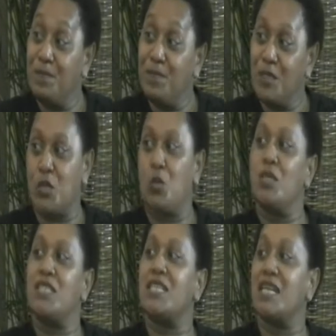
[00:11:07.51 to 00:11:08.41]
So we
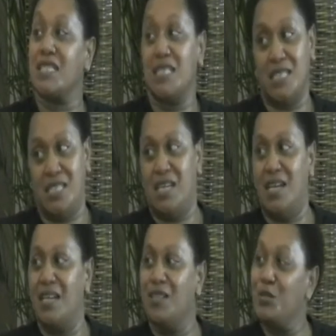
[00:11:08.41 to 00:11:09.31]
started
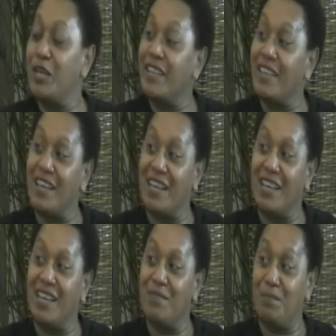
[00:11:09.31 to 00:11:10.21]
doing the
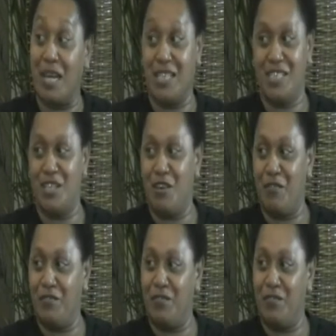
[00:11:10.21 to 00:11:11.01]
planting of